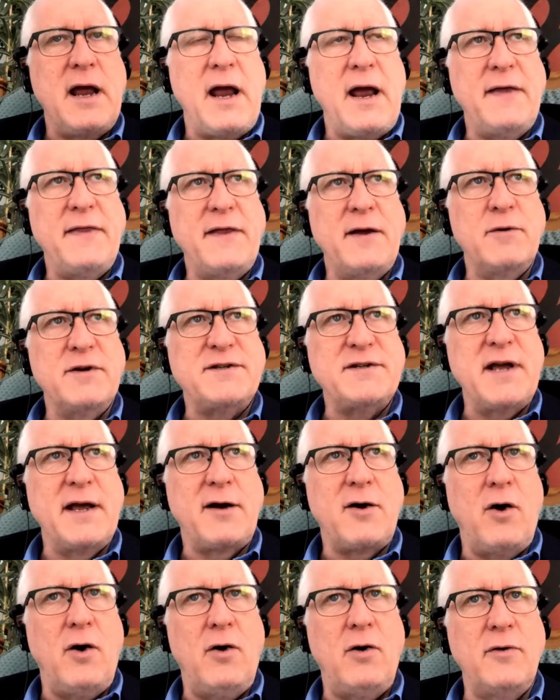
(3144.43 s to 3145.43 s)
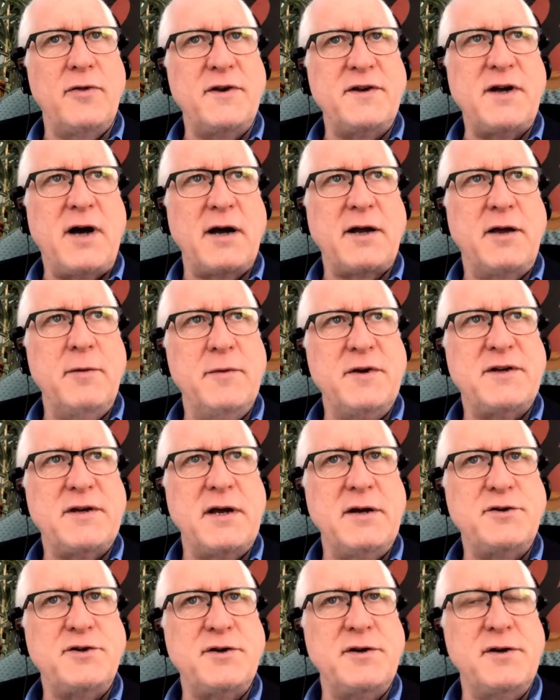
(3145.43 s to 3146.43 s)
and they would take all the
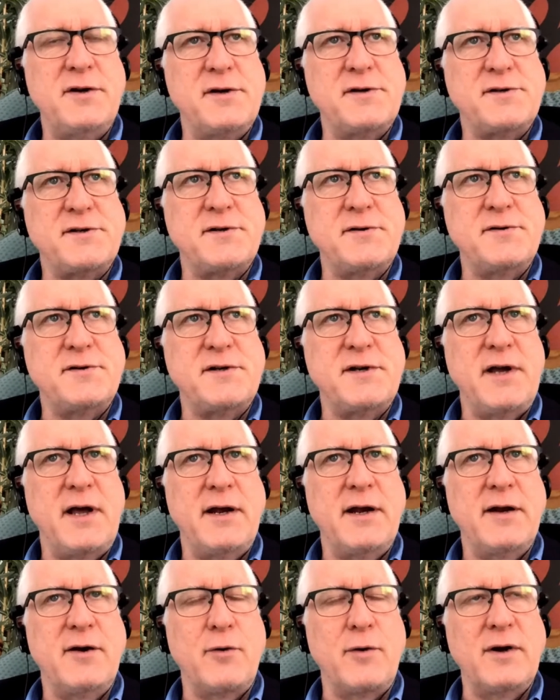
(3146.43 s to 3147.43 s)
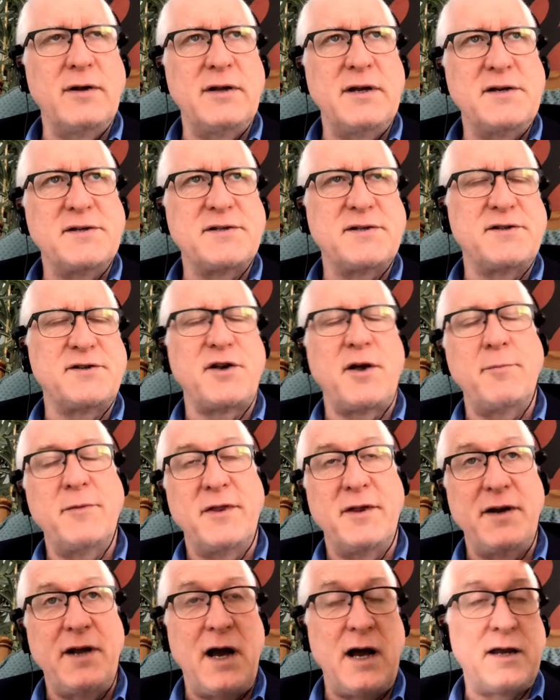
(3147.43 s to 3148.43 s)
documentation associated, or at least some
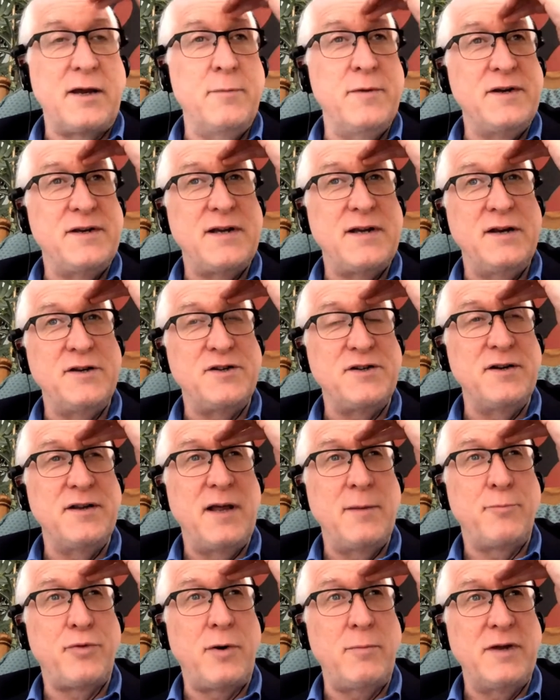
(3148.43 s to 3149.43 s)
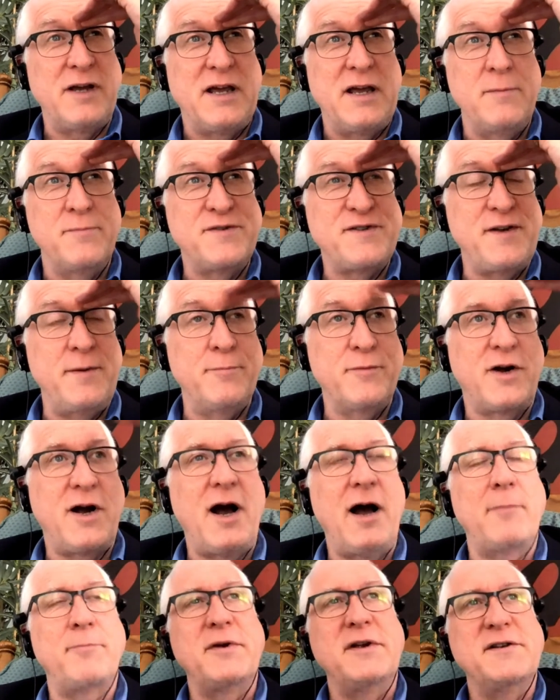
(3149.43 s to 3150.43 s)
of the documentation. They'd probably keep some
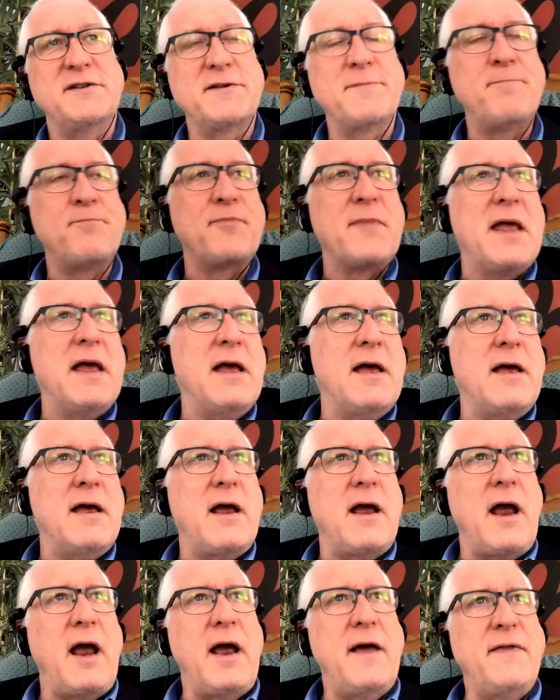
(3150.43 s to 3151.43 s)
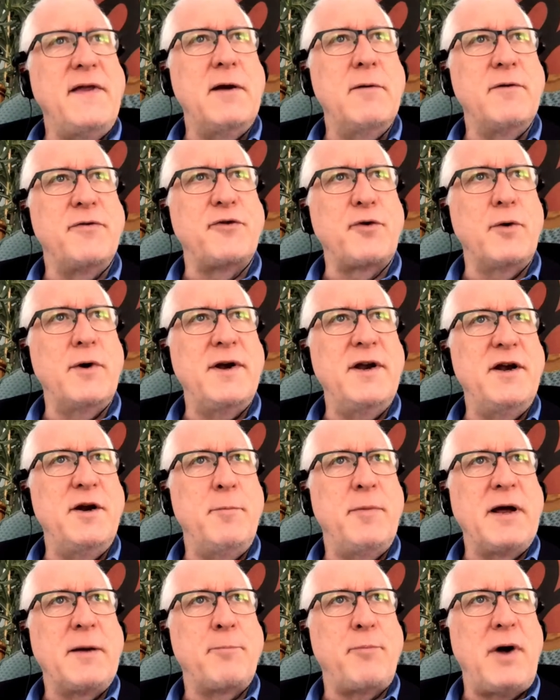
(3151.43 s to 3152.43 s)
copies, and they would throw it in a
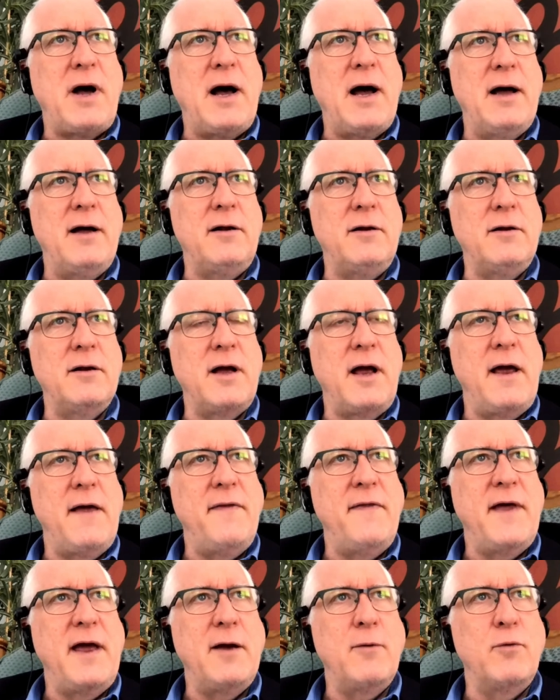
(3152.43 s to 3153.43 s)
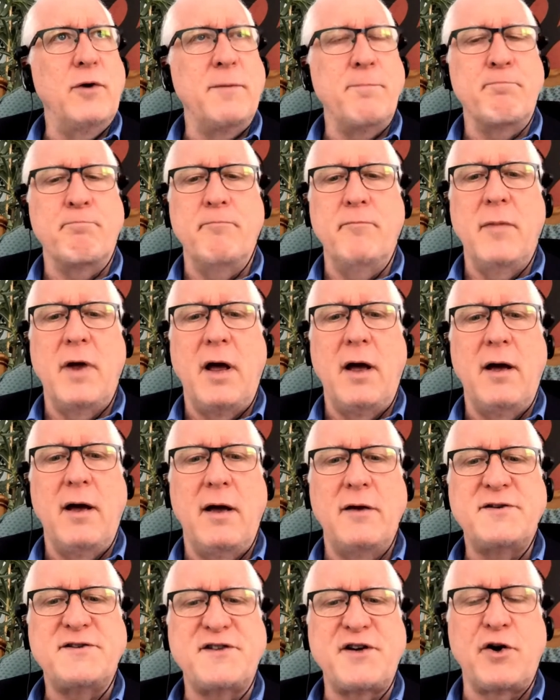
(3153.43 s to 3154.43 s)
big pile, and they would
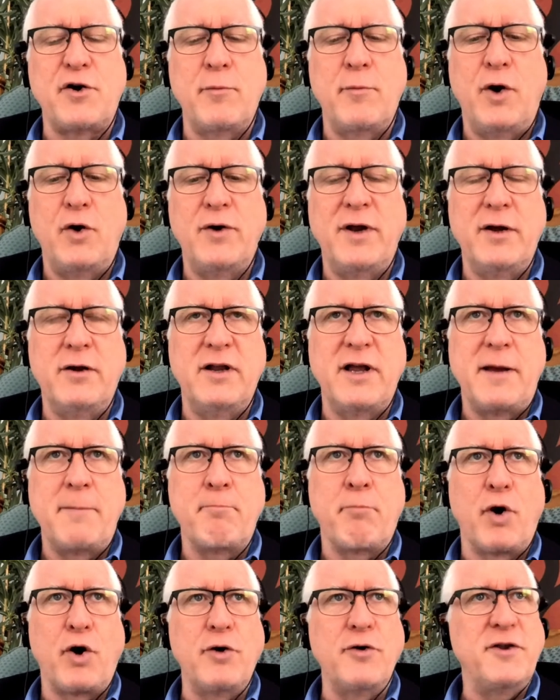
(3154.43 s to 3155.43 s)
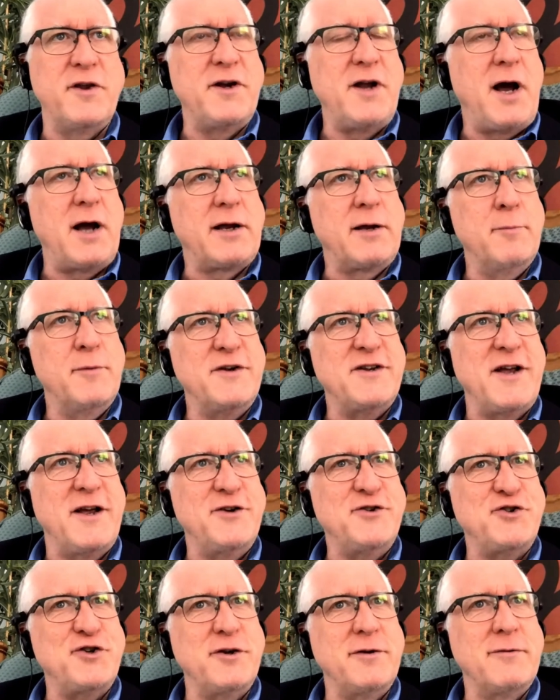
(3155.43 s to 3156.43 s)
uh, ceremonially burn the
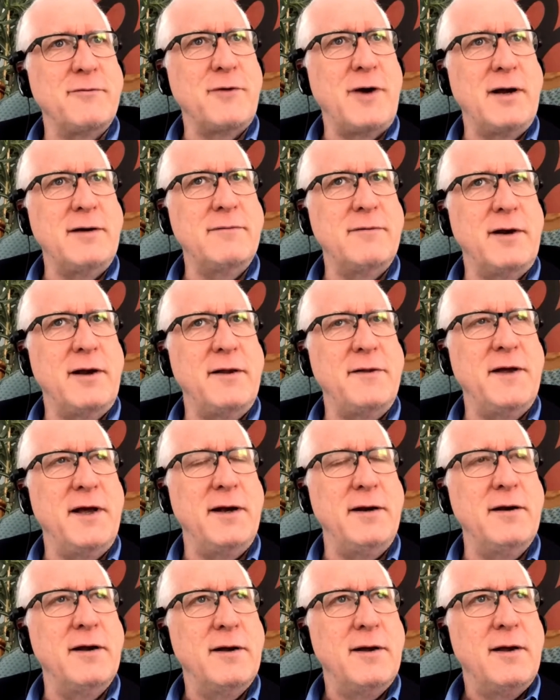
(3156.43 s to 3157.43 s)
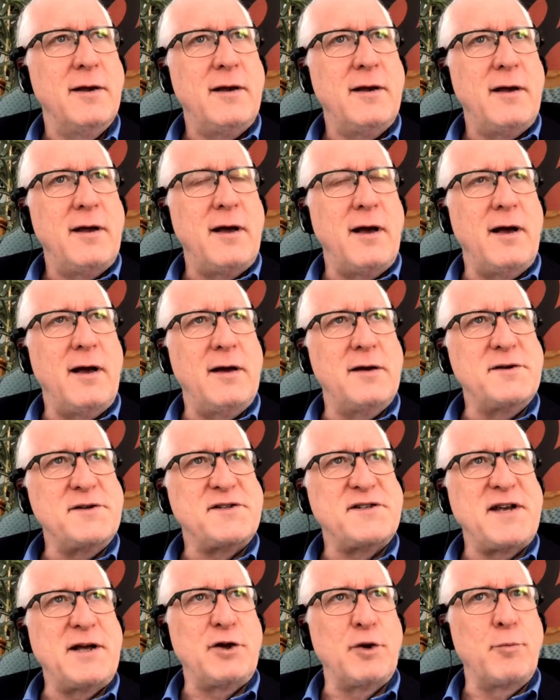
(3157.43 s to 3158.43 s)
documentation, right? And then uh,
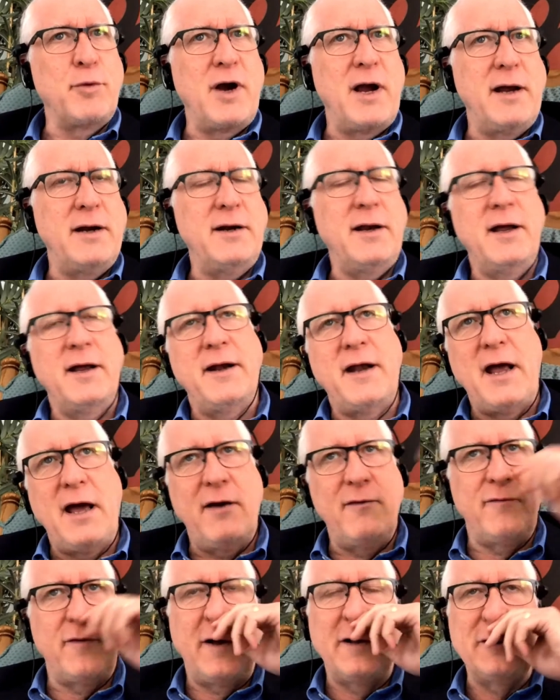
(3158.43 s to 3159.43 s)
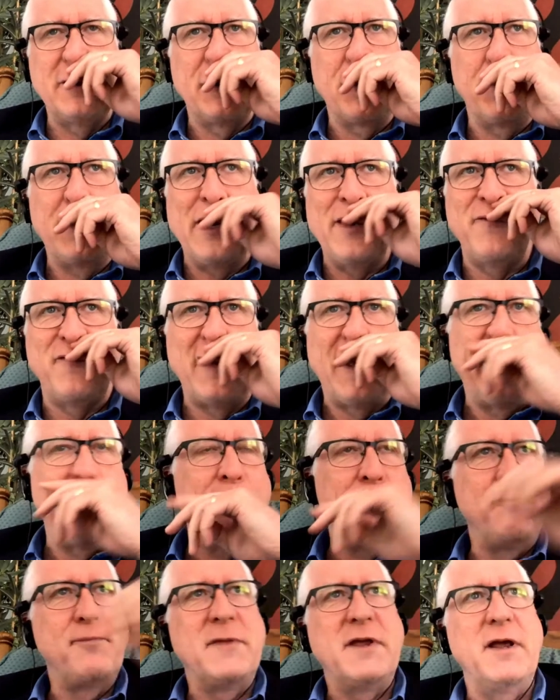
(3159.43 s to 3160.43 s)
celebrate and have a little bit of a,
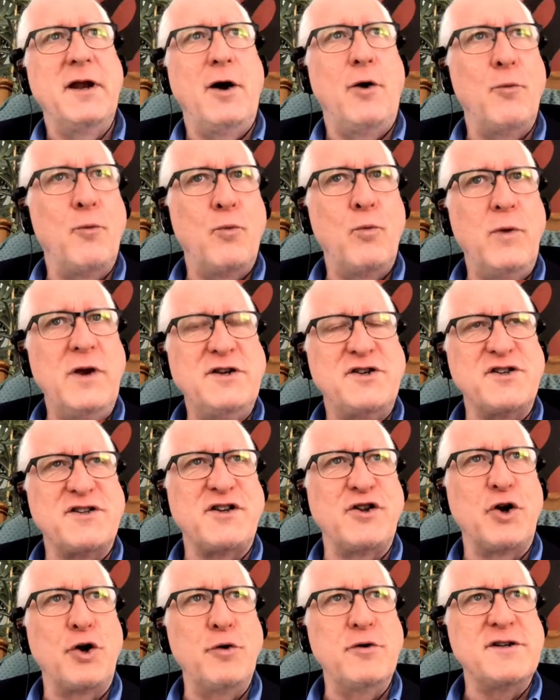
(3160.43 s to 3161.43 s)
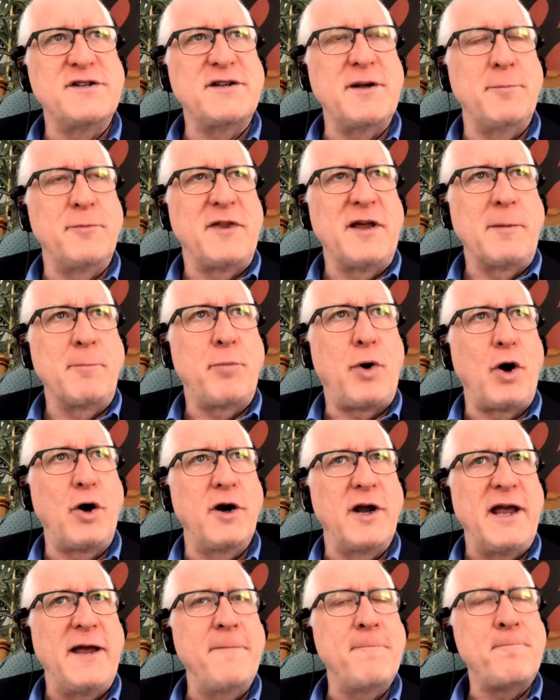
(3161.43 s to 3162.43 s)
you know, we just learned something
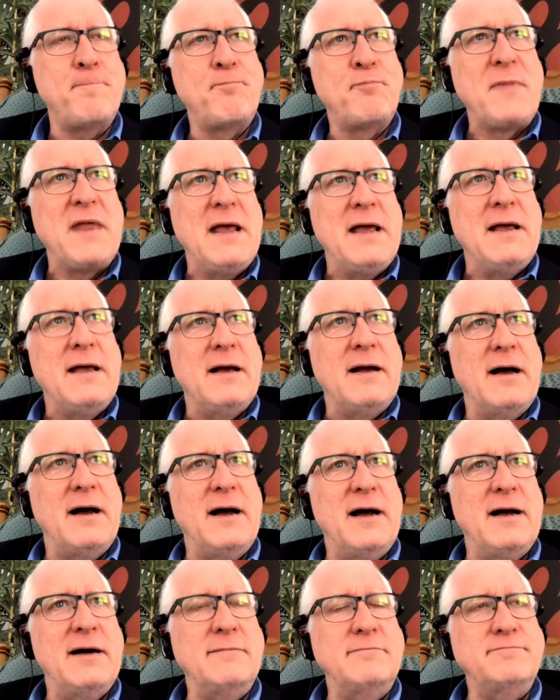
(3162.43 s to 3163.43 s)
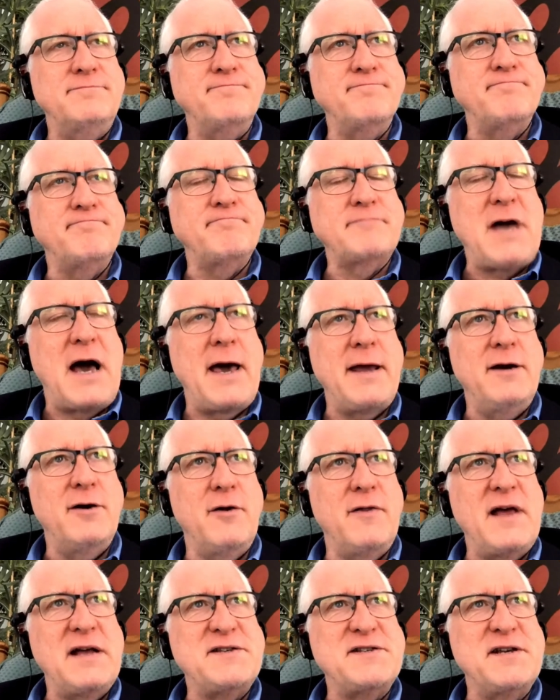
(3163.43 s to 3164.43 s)
party. Um, I don't
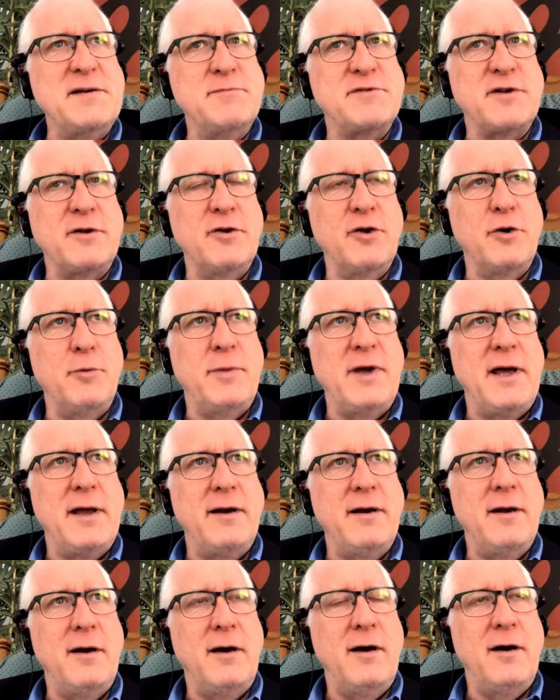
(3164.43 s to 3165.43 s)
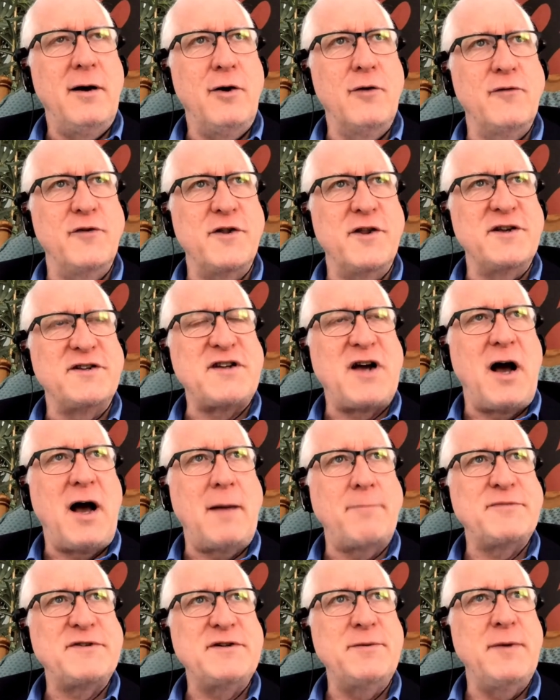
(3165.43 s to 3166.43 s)
know. That seems a little bit uh, over the
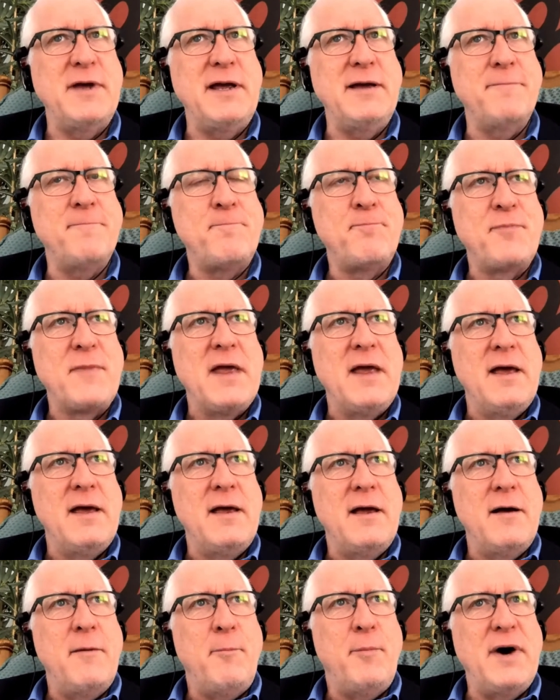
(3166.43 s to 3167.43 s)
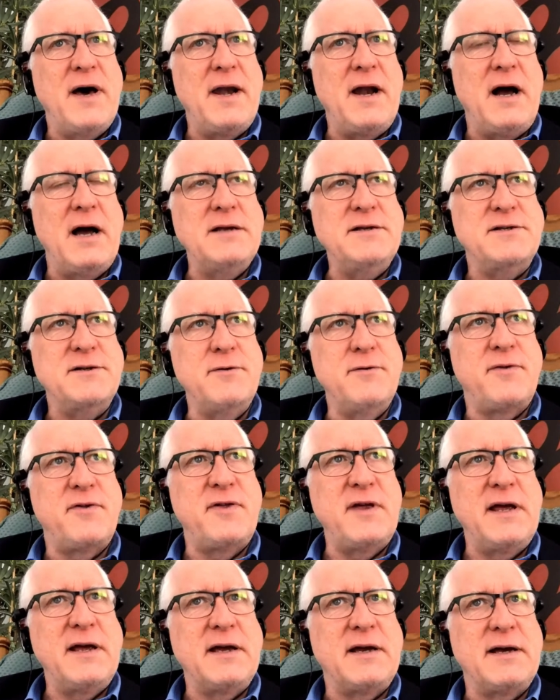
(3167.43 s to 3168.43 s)
top to me, but I do
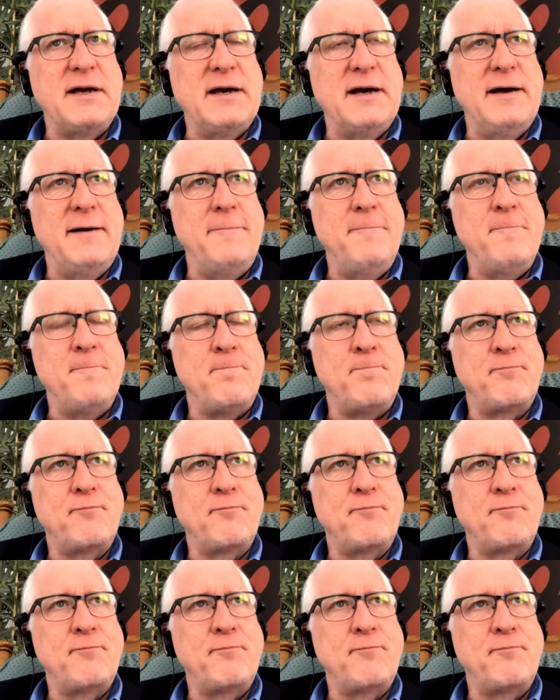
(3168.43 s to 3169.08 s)
think um,